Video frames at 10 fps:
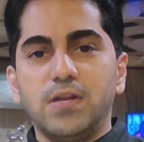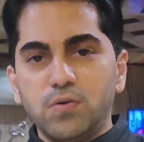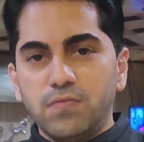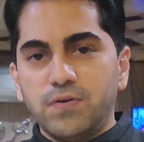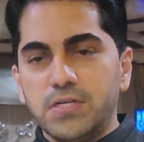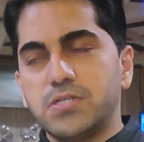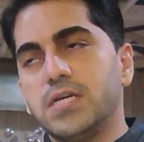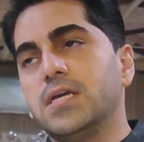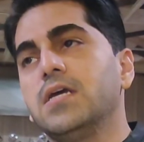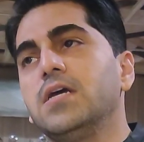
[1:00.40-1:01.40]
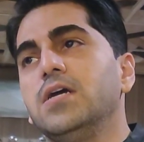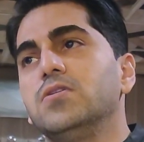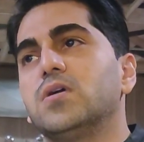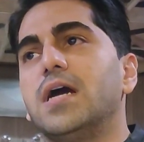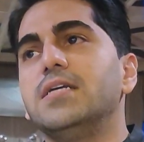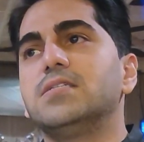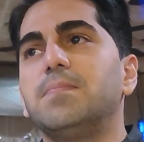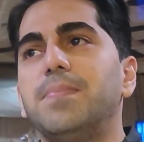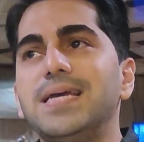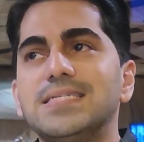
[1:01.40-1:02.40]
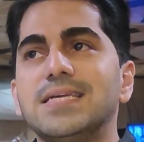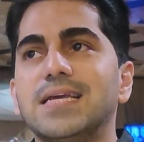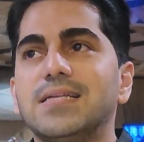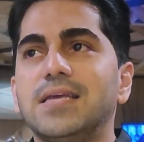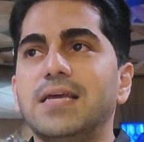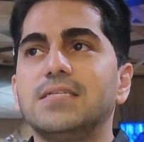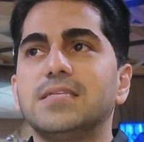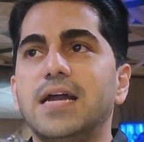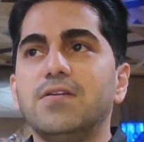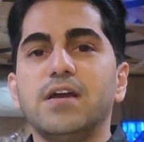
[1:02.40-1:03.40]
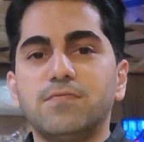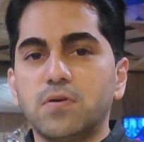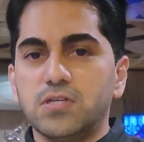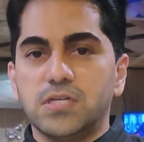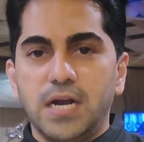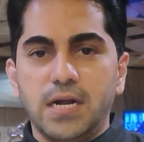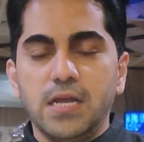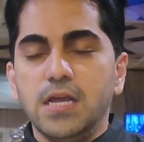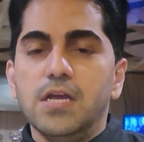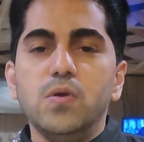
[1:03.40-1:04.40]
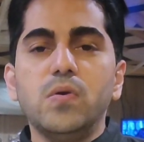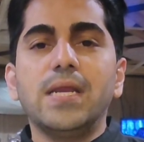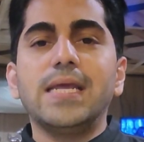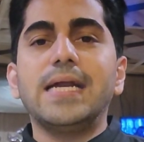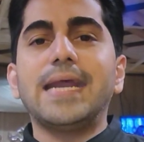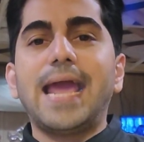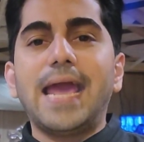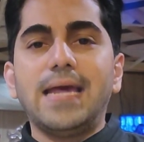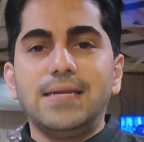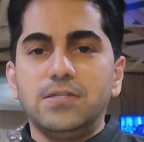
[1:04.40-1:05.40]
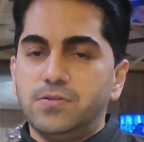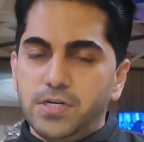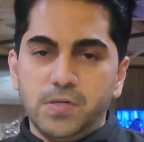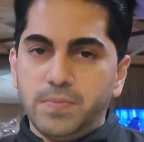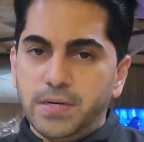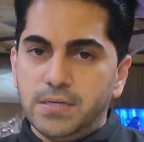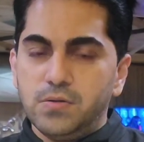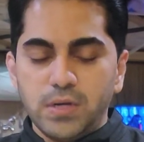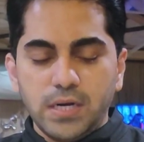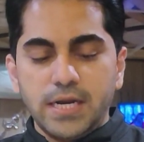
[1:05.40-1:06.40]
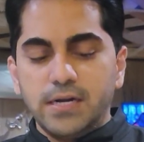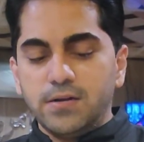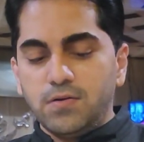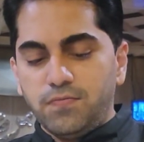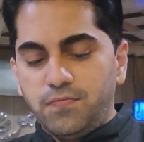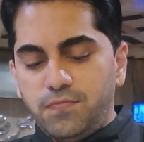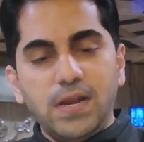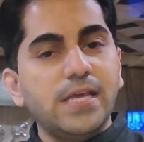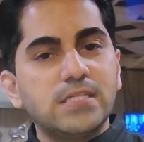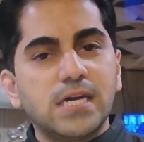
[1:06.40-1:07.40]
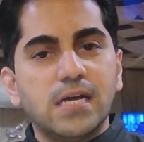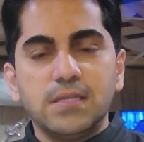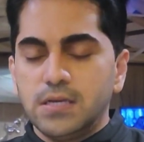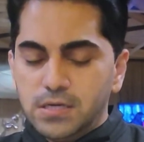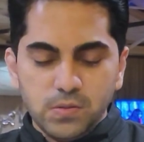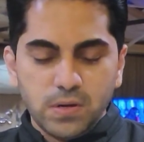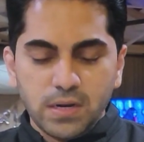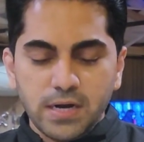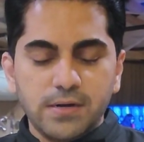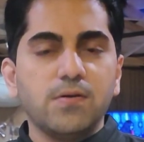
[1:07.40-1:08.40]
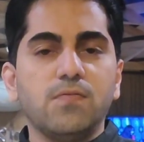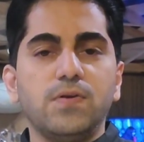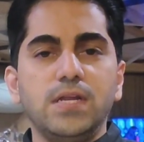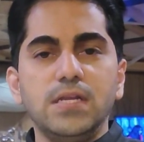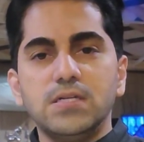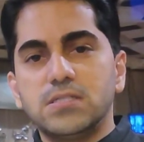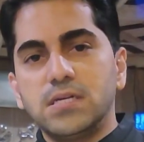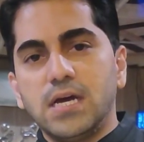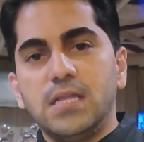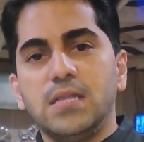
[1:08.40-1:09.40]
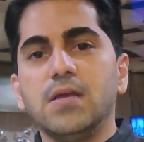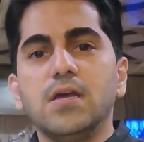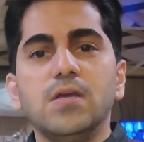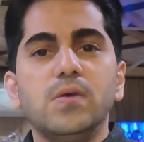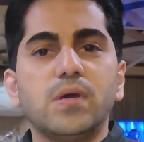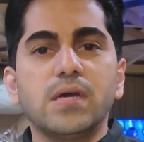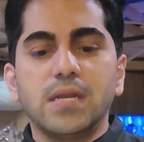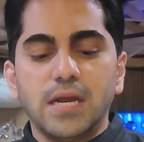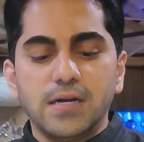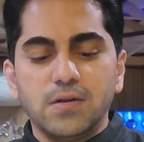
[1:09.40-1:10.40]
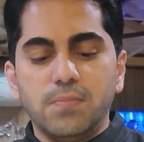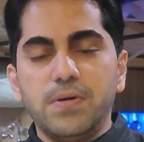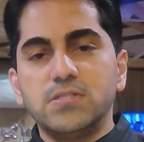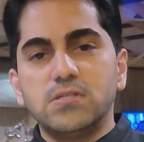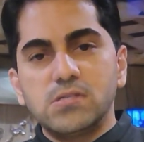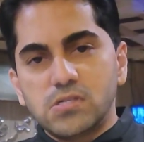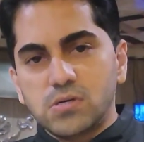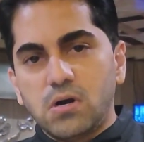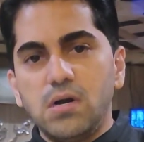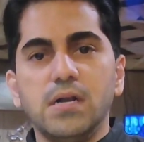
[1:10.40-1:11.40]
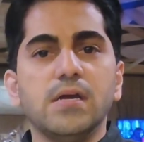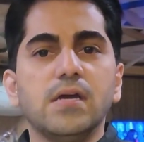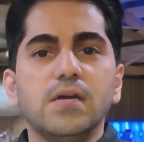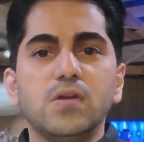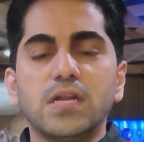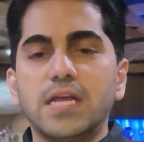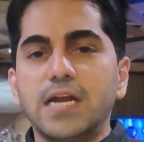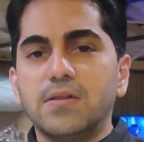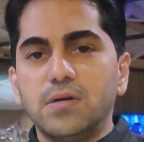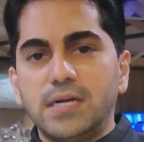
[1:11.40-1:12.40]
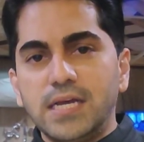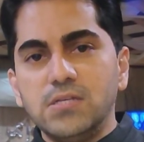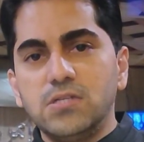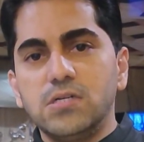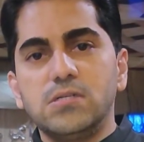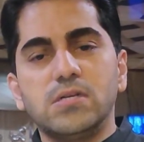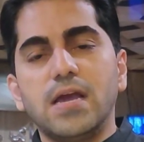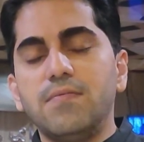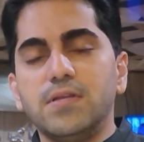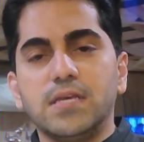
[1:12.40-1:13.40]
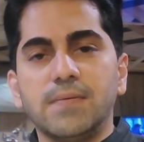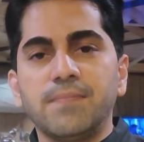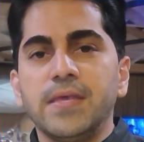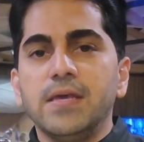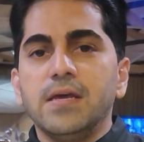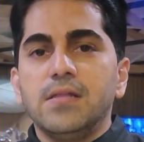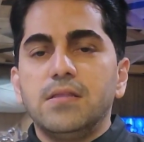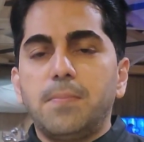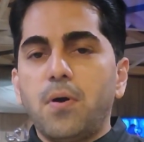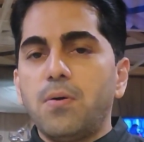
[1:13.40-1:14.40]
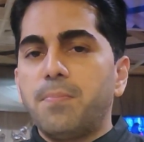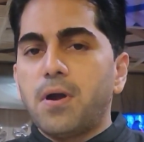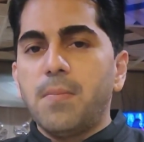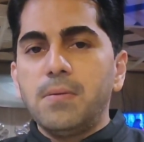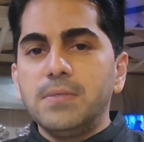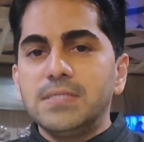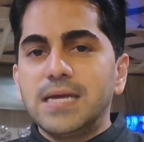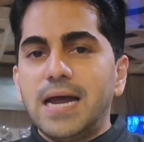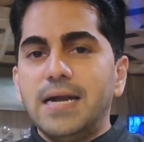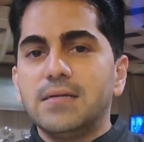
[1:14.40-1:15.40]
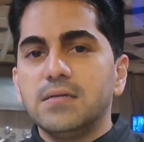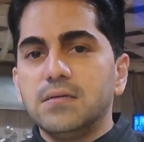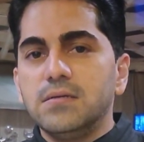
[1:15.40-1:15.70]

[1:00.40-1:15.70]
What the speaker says: when you are fasting. So guys, the basic thing is that you have to understand, you can get any treatment. You can get your fillings done, you can get your veneers done, you can get your braces installed, you can get your dentures, everything. The problem is that